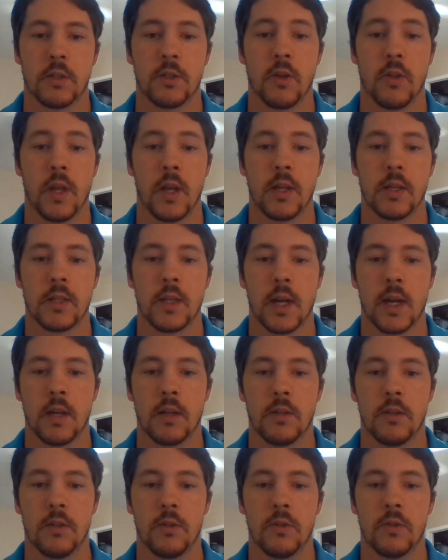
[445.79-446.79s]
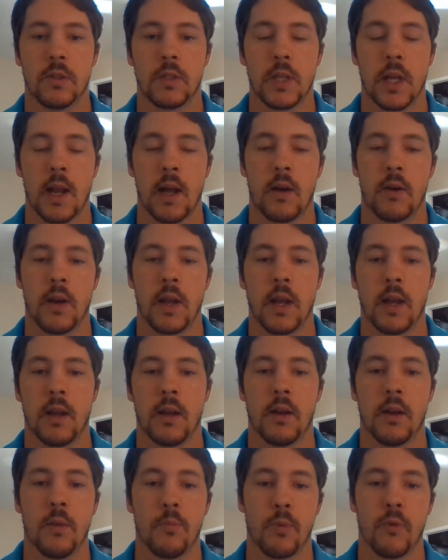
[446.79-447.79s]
So they decided to set out and